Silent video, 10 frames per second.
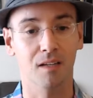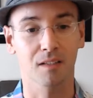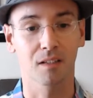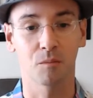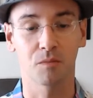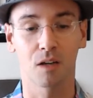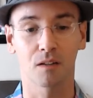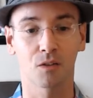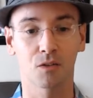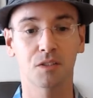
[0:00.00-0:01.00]

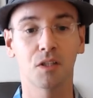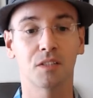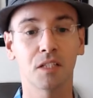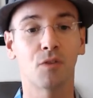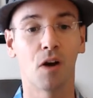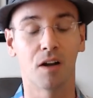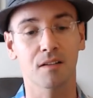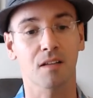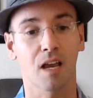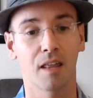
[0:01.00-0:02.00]
the
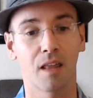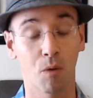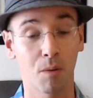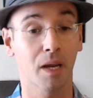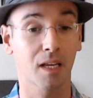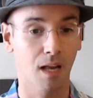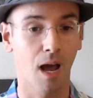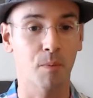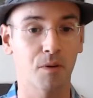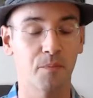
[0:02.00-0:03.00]
difference and I will make it
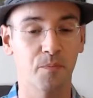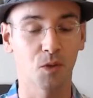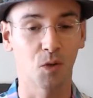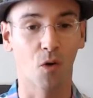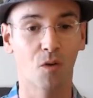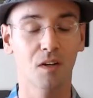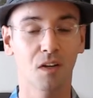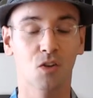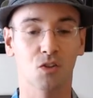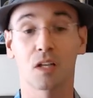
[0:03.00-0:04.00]
happen, you know.
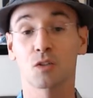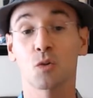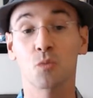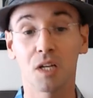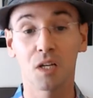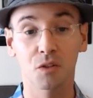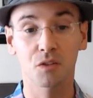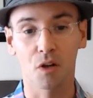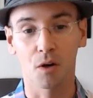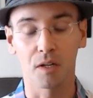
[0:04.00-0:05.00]
So that's a really good
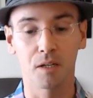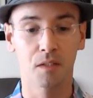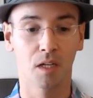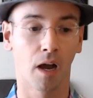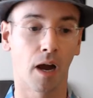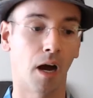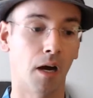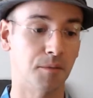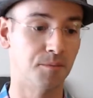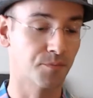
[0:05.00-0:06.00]
story.
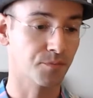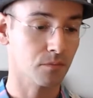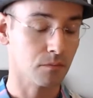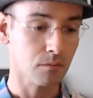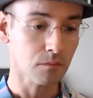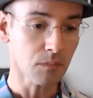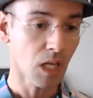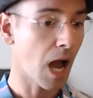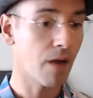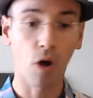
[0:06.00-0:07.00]
I
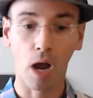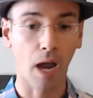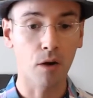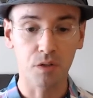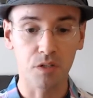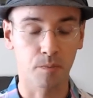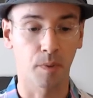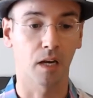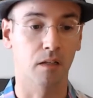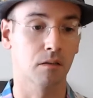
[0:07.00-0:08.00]
have a high
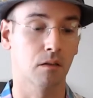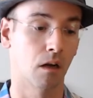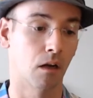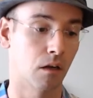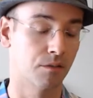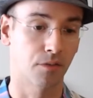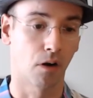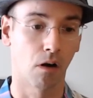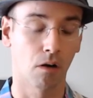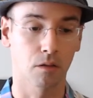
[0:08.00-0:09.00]
respect
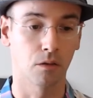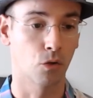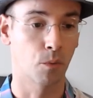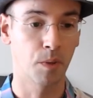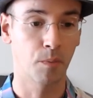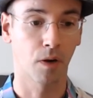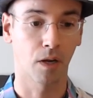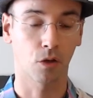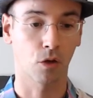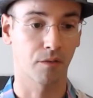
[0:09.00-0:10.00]
for, you know, the people at
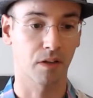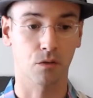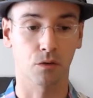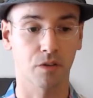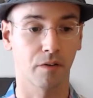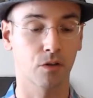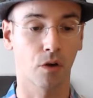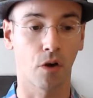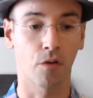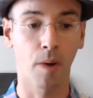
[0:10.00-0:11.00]
the Conservatory
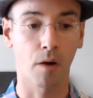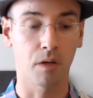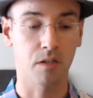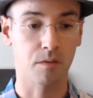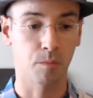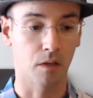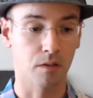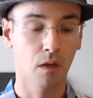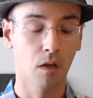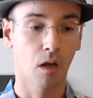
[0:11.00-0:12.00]
of Paris, but
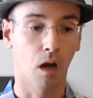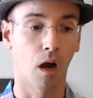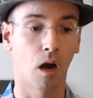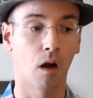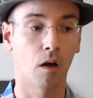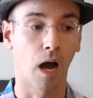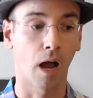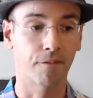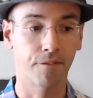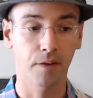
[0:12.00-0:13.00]
I
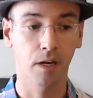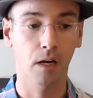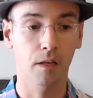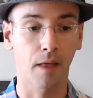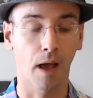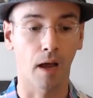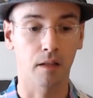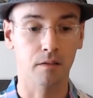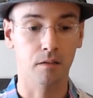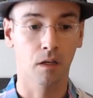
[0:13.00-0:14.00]
feel
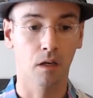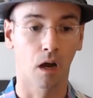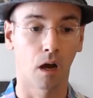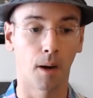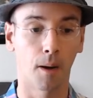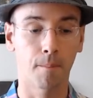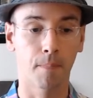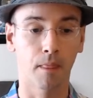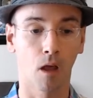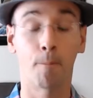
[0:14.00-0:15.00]
that
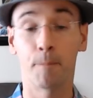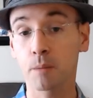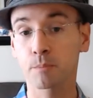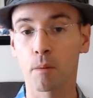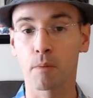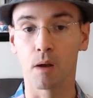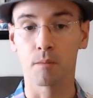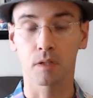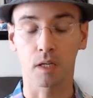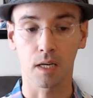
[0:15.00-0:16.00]
a big problem
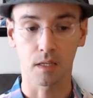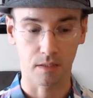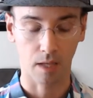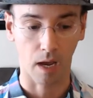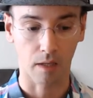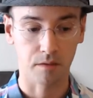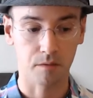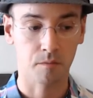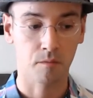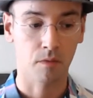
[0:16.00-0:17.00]
is that
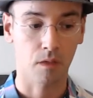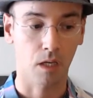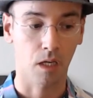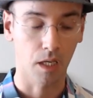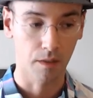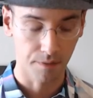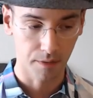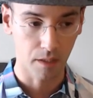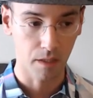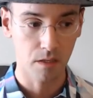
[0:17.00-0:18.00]
in
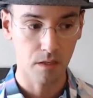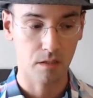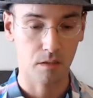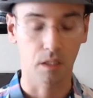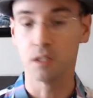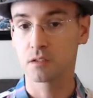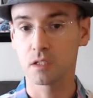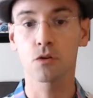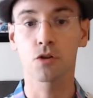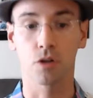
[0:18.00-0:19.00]
these
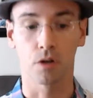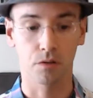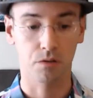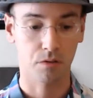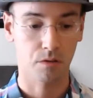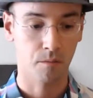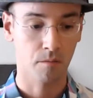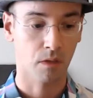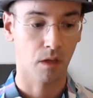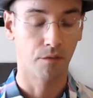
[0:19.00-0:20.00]
institutions,
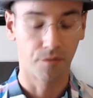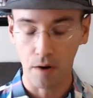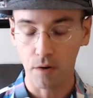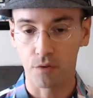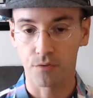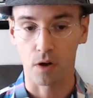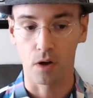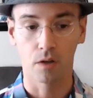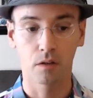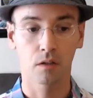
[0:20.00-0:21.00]
very often,